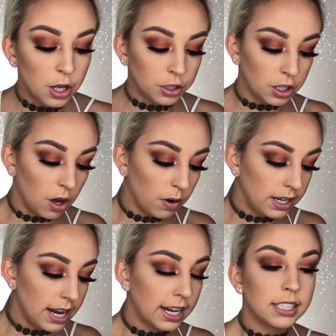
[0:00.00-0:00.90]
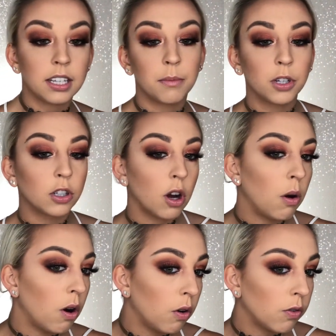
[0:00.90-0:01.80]
So next I'm going to
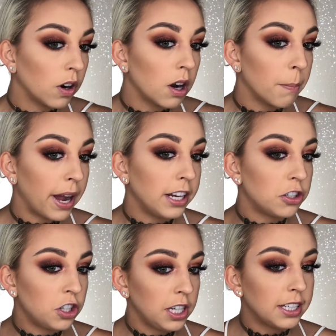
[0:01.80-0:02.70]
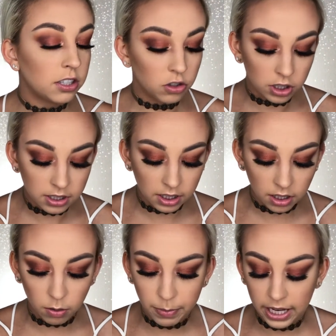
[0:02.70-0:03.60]
go over my cheeks just a
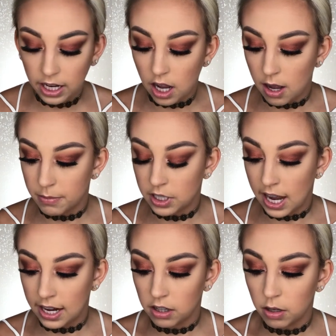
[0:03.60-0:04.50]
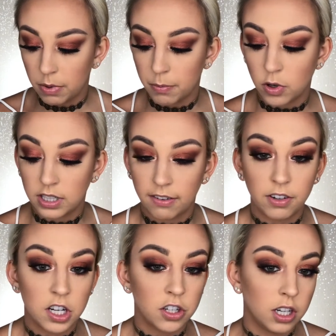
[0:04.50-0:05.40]
little bit to add a little bit more
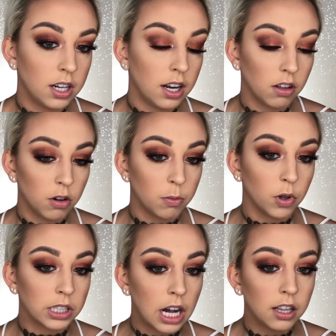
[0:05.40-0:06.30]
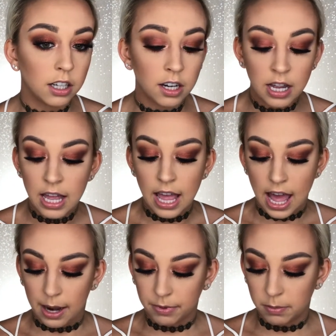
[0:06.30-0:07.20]
definition and a little more color.
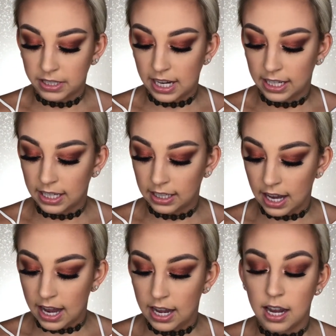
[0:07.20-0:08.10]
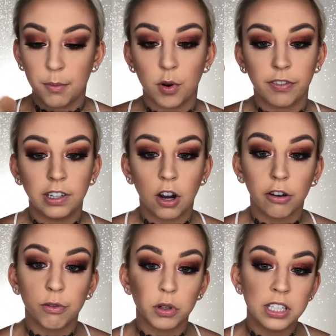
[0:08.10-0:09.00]
And I'm going to be taking a Morphe
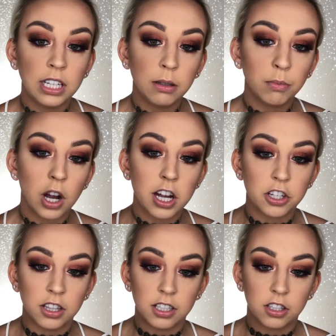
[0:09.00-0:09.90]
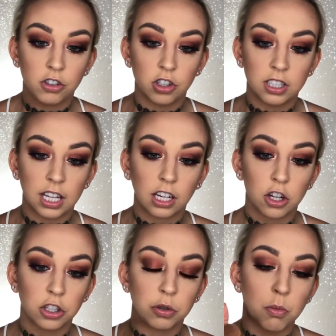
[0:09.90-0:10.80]
R14 brush, and this is just like
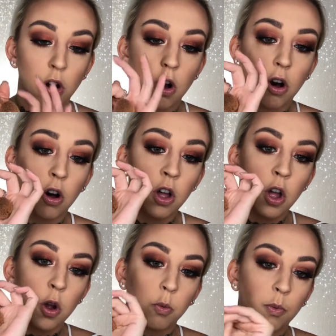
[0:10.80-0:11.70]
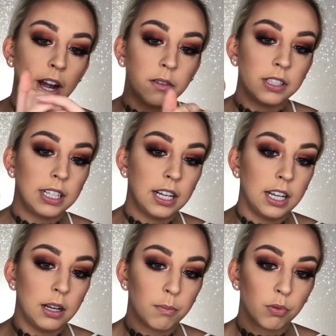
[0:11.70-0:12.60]
a small
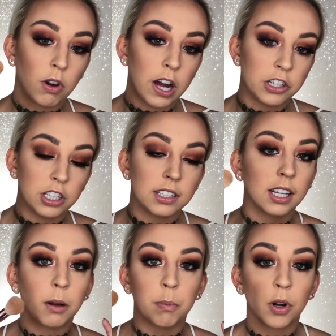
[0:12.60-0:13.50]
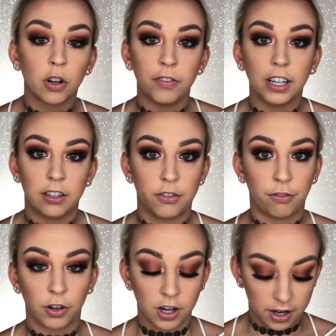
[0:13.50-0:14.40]
rounded brush. It's like perfect
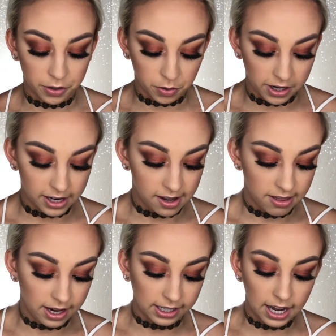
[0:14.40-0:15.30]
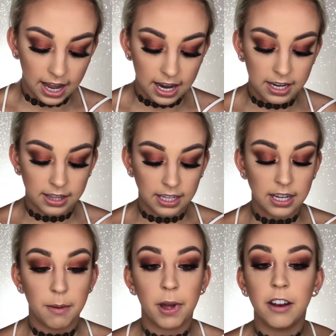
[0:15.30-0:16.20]
for contouring, I think. And
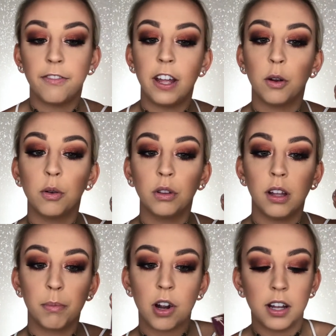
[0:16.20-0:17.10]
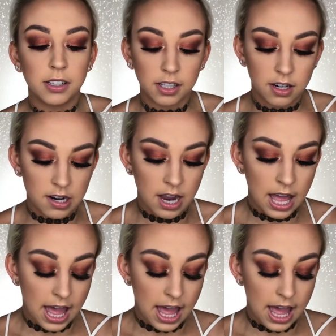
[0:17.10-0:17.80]
the Benefit Hoola bronzer.